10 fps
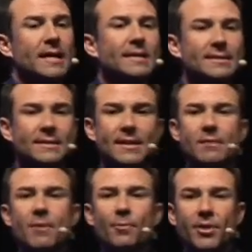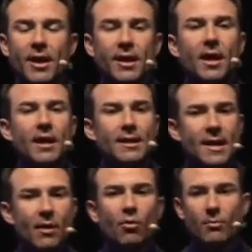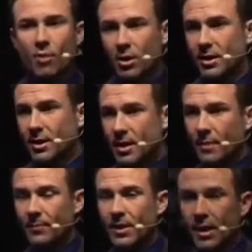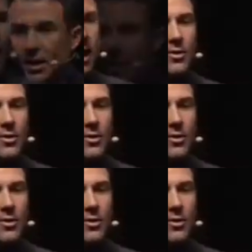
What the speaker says: is to team up with a network marketing company,